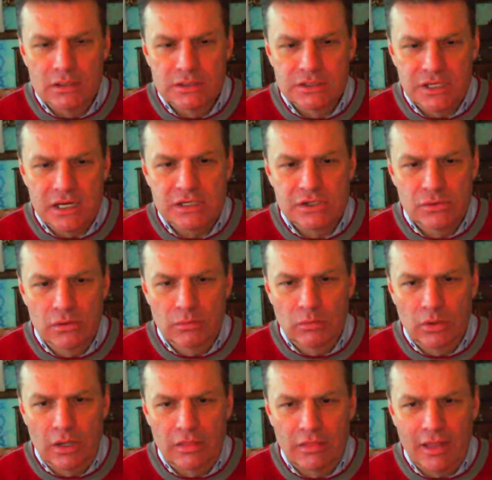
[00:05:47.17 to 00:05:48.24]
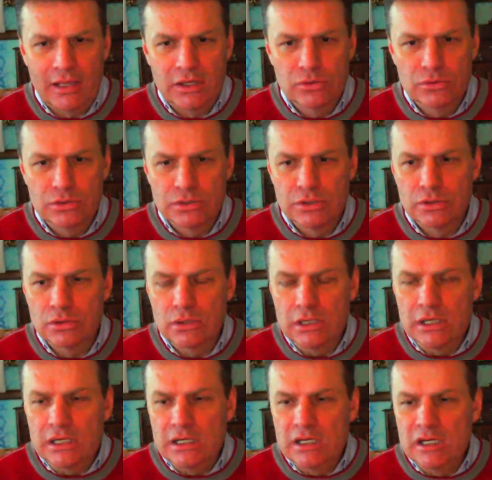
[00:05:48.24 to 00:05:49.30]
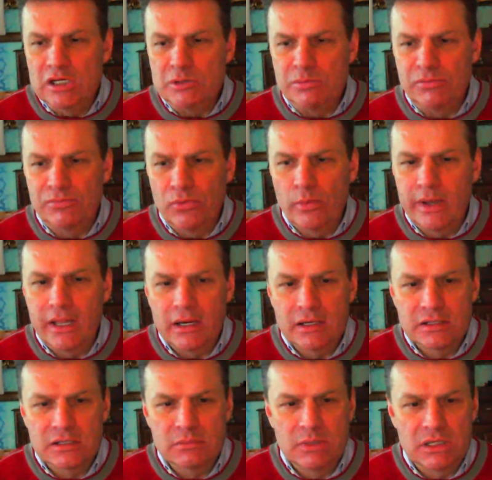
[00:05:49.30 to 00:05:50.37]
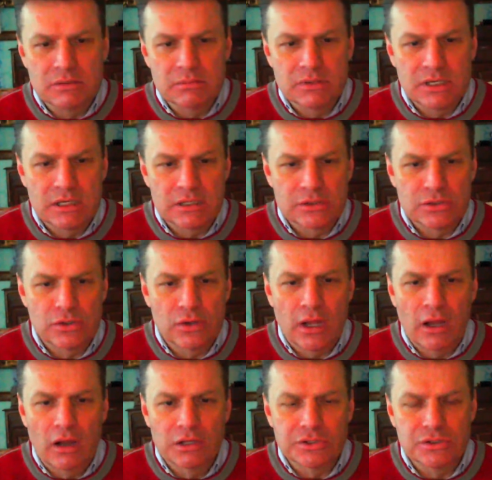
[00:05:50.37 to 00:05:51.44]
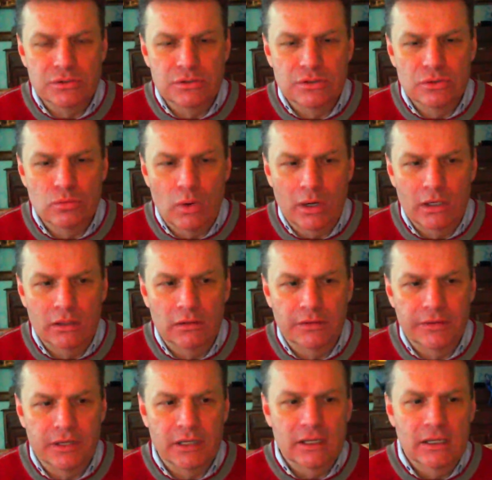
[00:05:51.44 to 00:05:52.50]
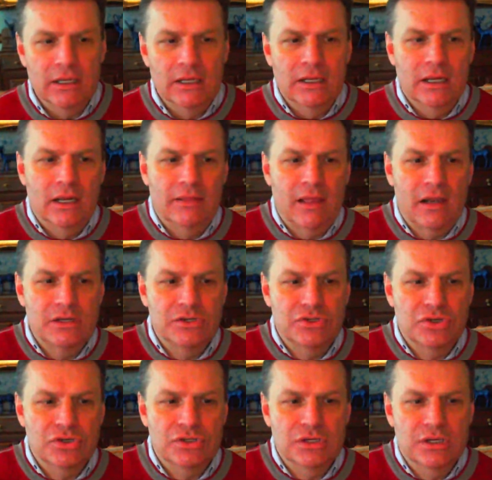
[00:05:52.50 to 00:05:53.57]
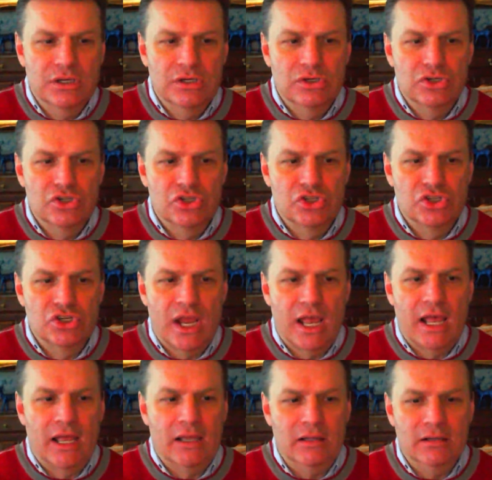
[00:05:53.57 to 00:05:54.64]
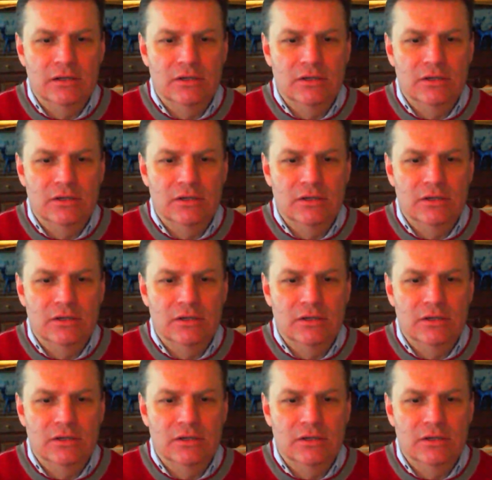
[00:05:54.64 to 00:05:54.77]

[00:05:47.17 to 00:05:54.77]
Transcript: say to you, and what I thank you to do, is before we get into the meat and potatoes, could I ask you to do one little thing, and that is just share